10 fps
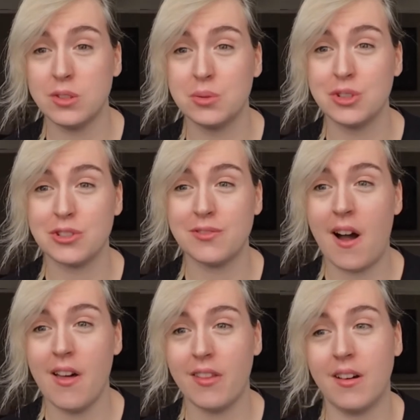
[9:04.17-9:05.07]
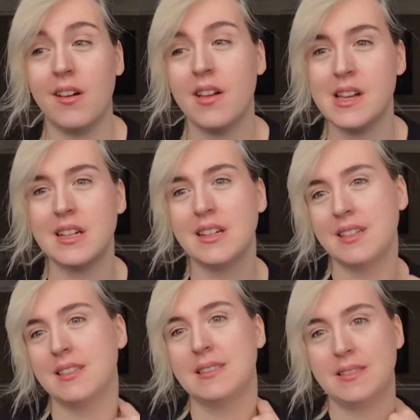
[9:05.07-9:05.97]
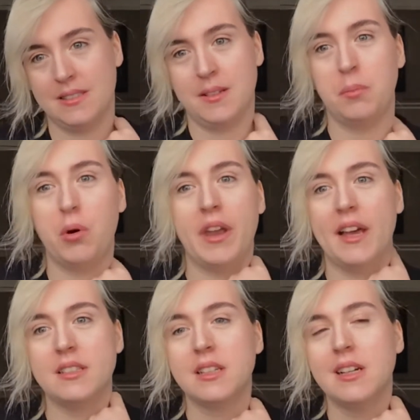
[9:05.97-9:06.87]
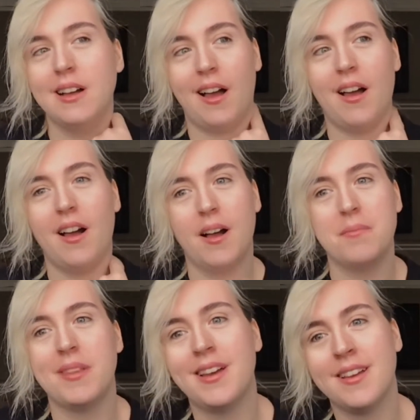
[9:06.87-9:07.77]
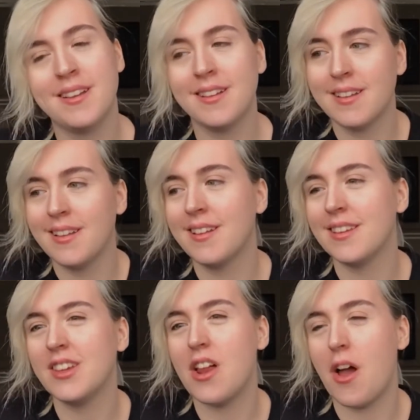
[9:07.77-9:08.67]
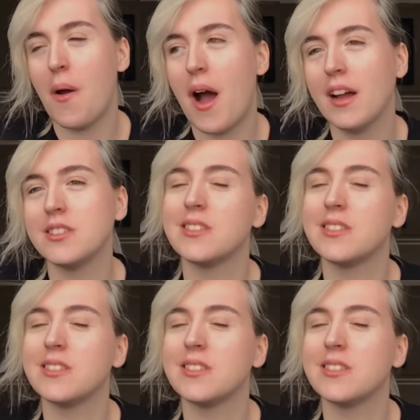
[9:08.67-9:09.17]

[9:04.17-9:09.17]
towards your father, poor Ned. You know,